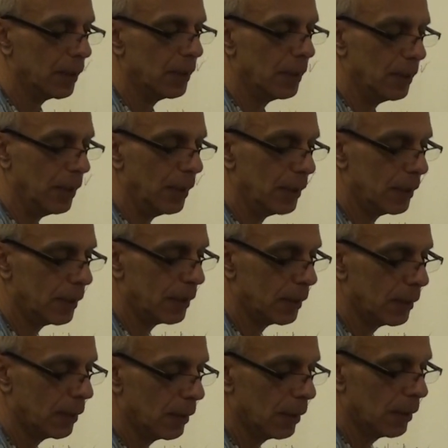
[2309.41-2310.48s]

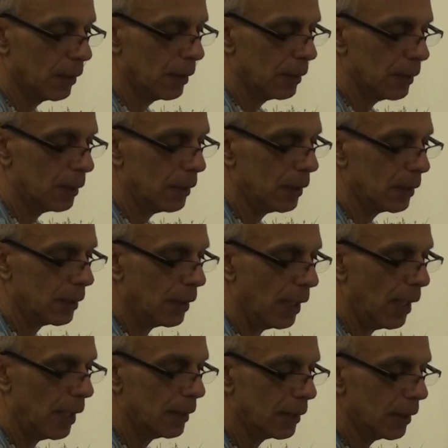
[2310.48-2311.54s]

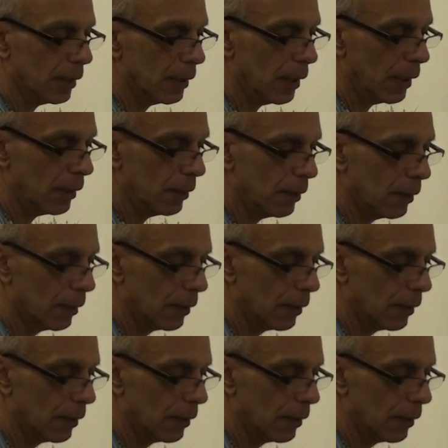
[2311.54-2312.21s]
6x, and then